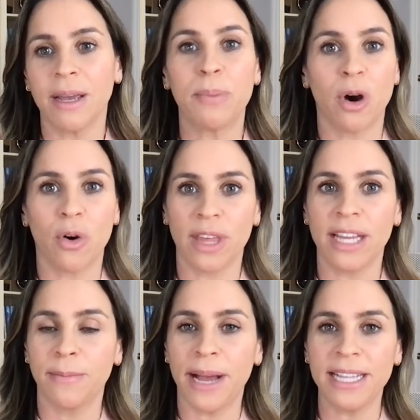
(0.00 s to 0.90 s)
Both.
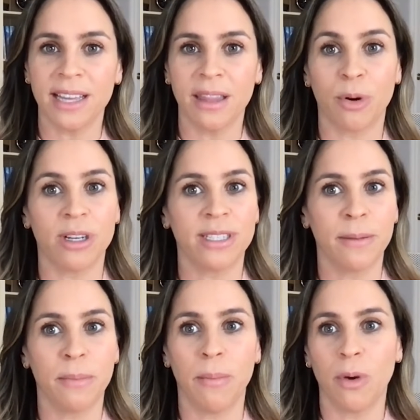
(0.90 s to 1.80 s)
It depends on the
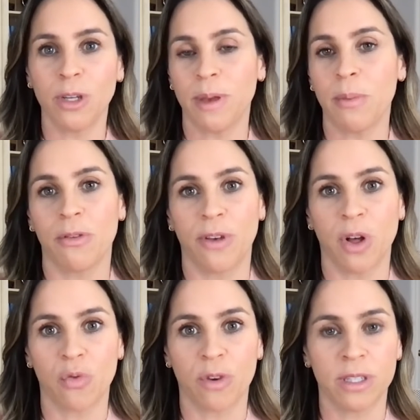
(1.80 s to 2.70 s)
person, but most people
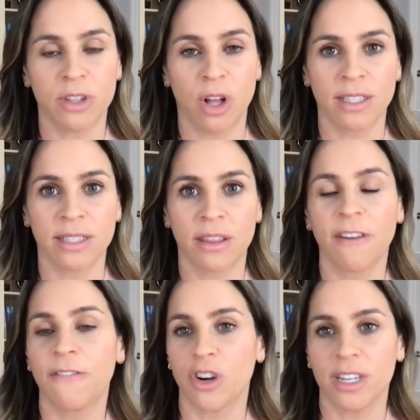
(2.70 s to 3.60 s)
feel results
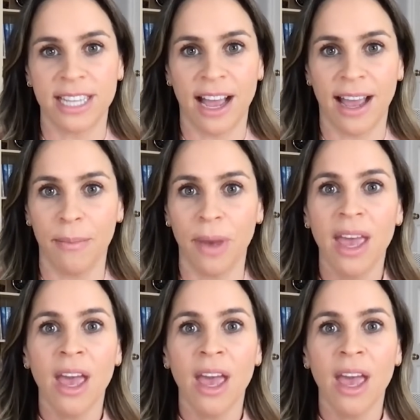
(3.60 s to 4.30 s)
the first time.